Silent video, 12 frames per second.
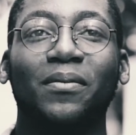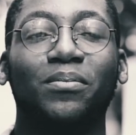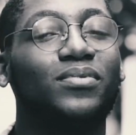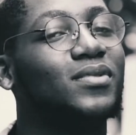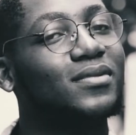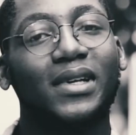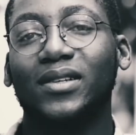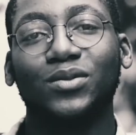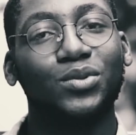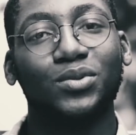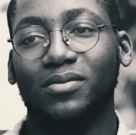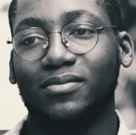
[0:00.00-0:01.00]
Like,
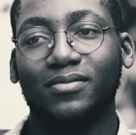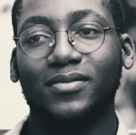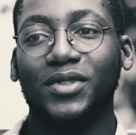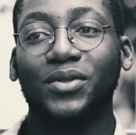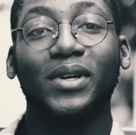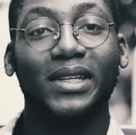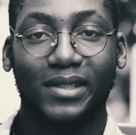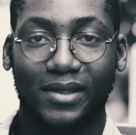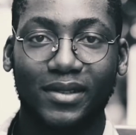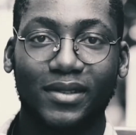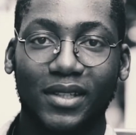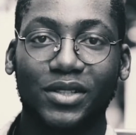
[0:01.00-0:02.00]
no,
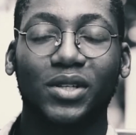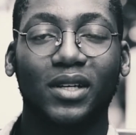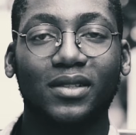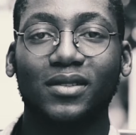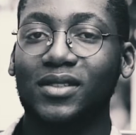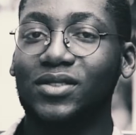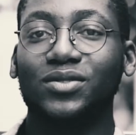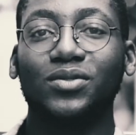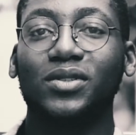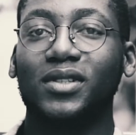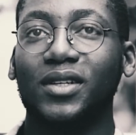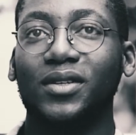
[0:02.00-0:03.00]
rest, literally,
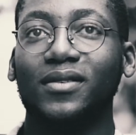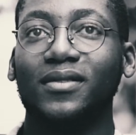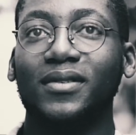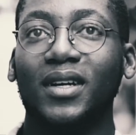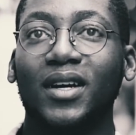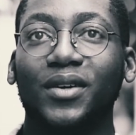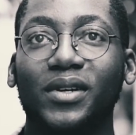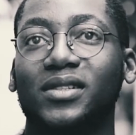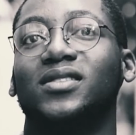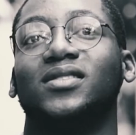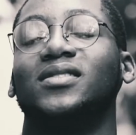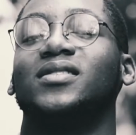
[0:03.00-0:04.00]

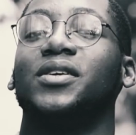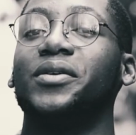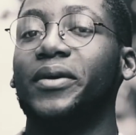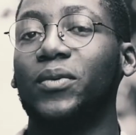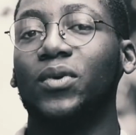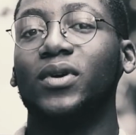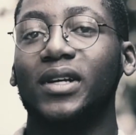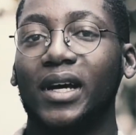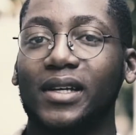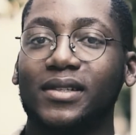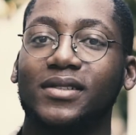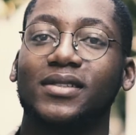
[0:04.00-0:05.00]
rest isn't a reward,
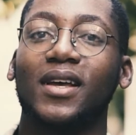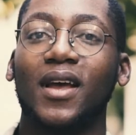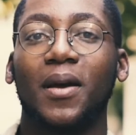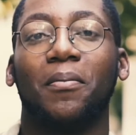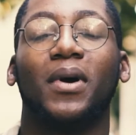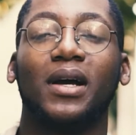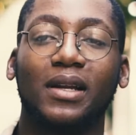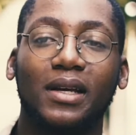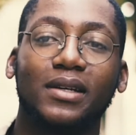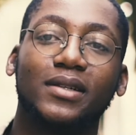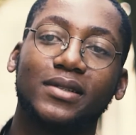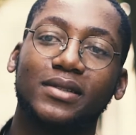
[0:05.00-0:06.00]
as man
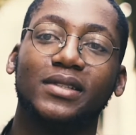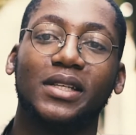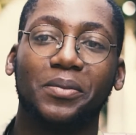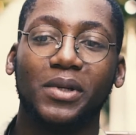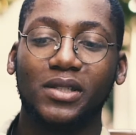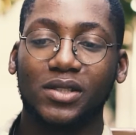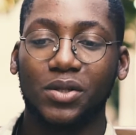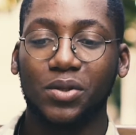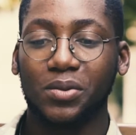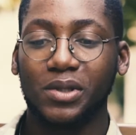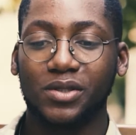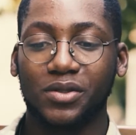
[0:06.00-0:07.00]
like Dimeji
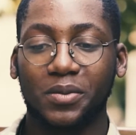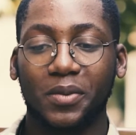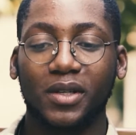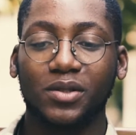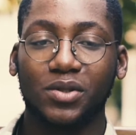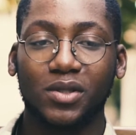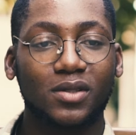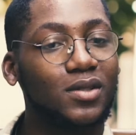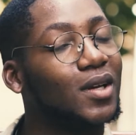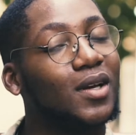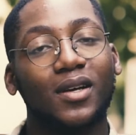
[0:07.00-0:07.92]
always reminds us.